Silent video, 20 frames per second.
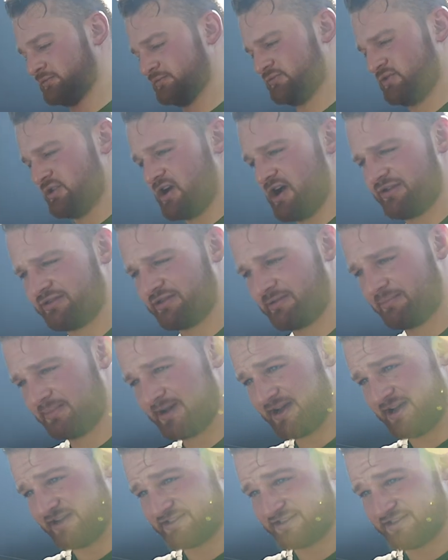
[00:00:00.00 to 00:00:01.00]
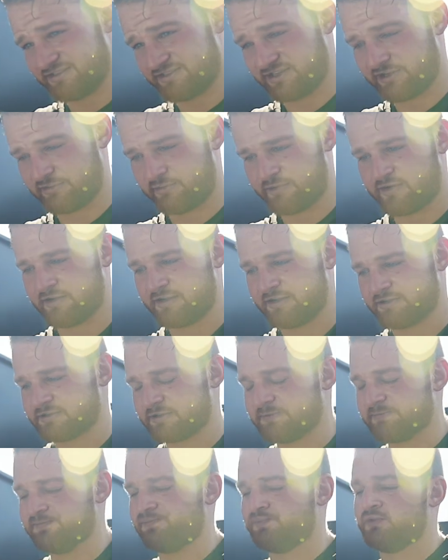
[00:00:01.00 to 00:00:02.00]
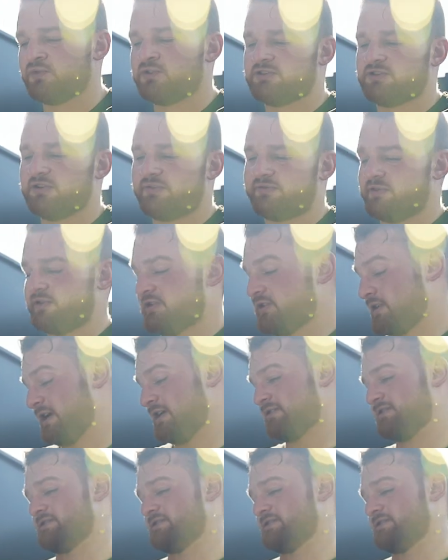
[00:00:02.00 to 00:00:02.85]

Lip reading: not the best. And I'll tell you what it is. So if you look at